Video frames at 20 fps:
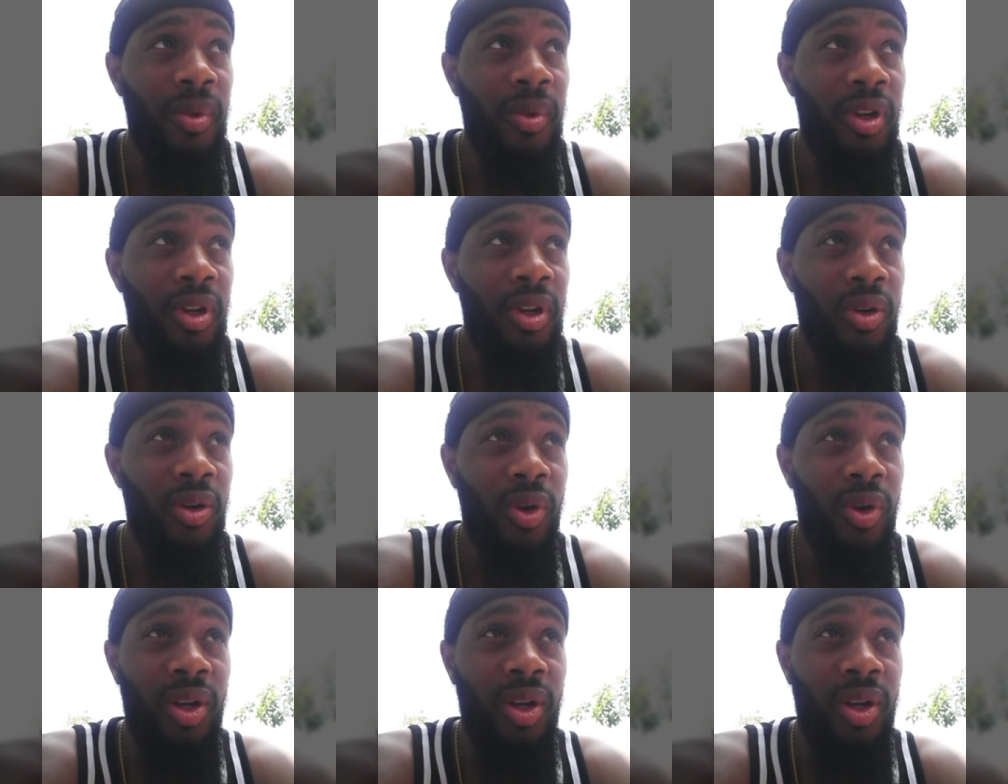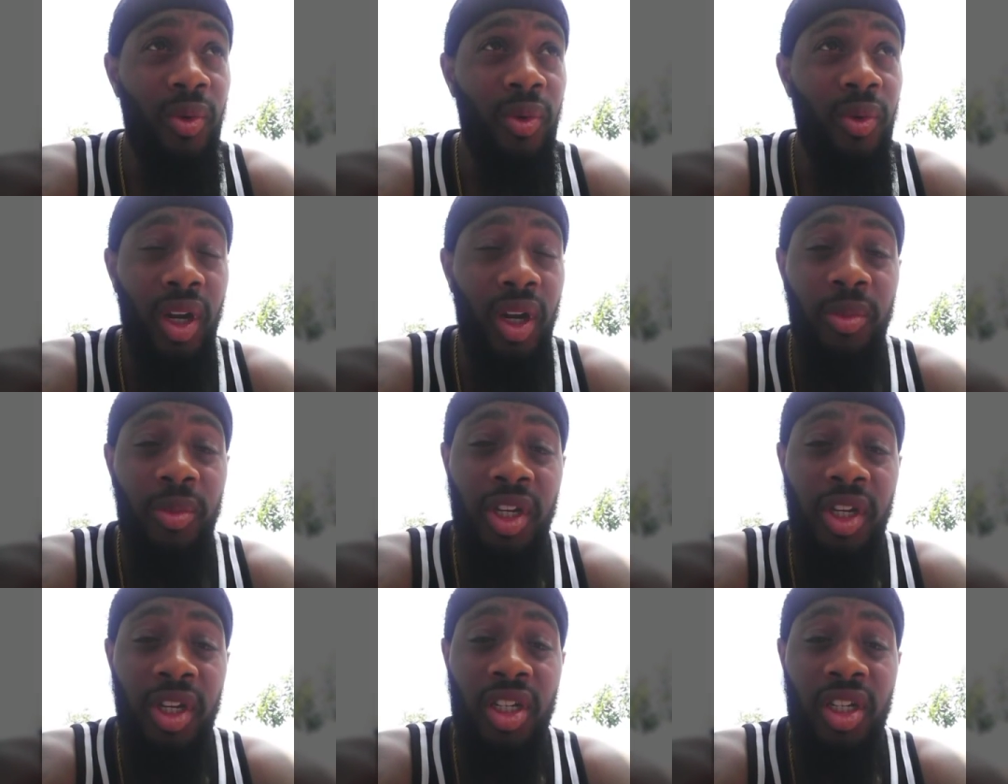you know, what
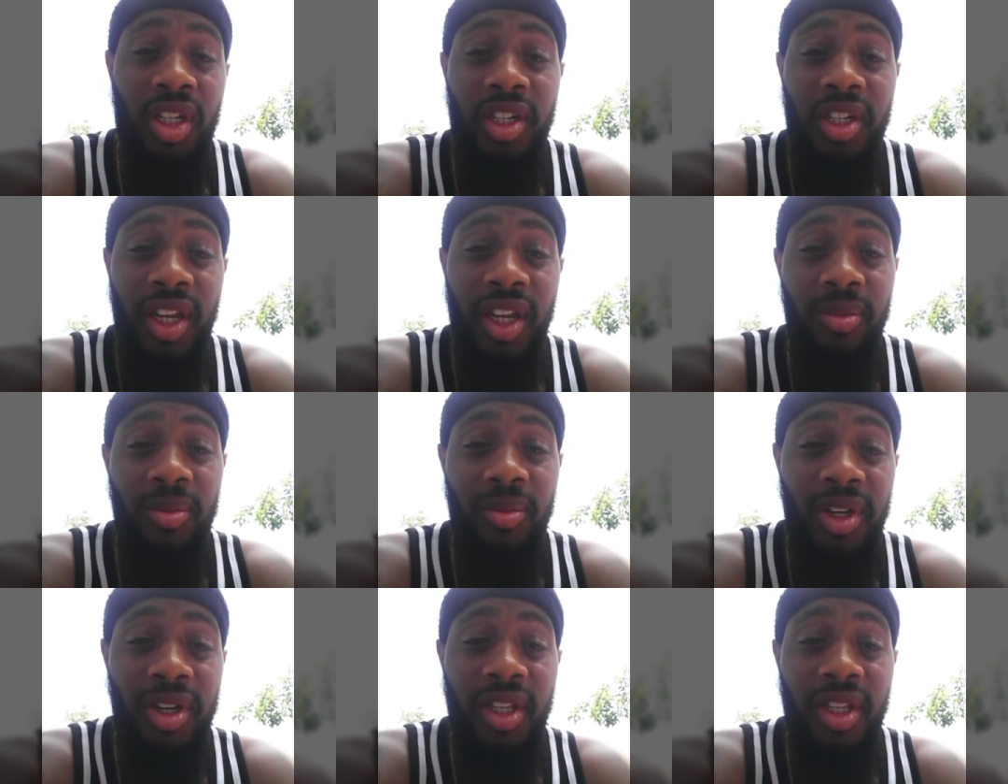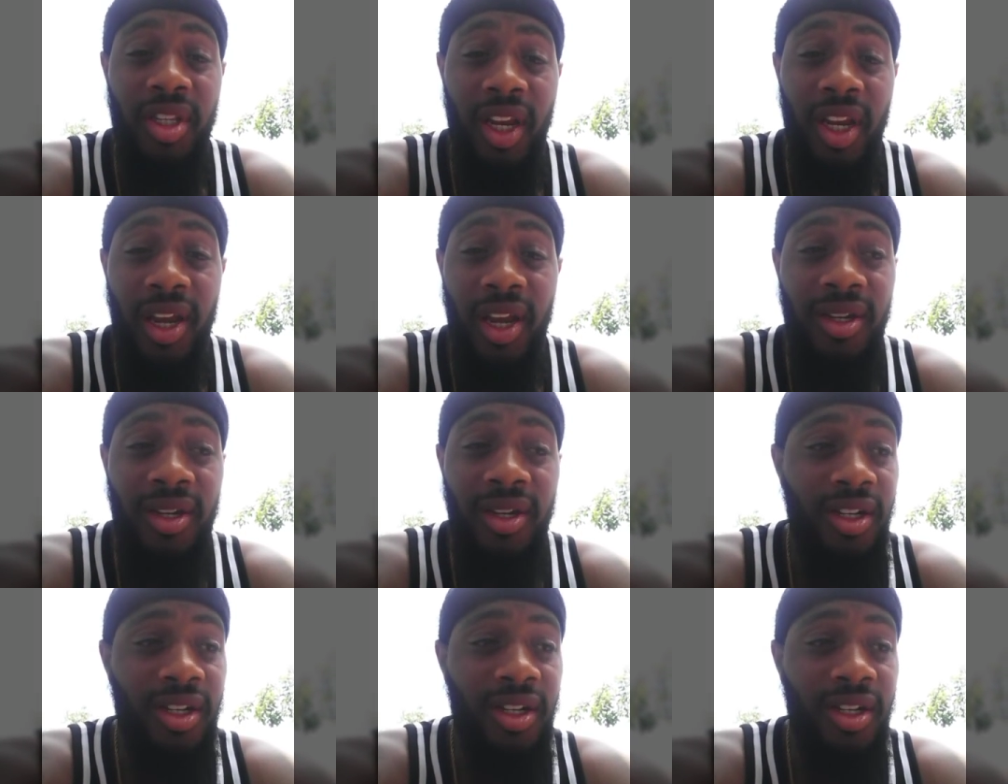could potentially take place tonight.